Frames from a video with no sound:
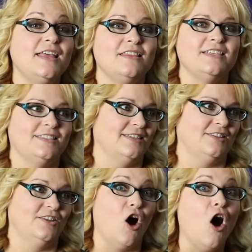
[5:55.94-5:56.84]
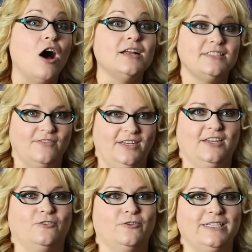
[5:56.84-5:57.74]
this is the odds of it
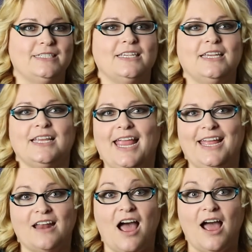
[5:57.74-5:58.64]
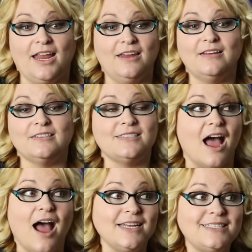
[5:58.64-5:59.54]
increasing. And I
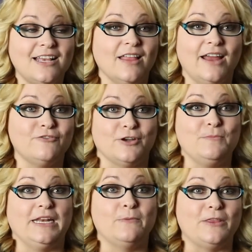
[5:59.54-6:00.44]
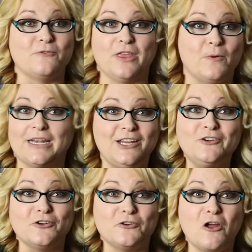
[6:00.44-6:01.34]
tell everybody, whether they want to hear
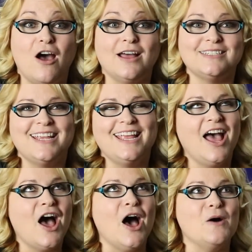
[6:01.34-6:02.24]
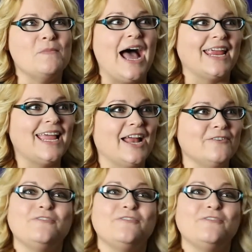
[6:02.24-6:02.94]
it or not, I kind of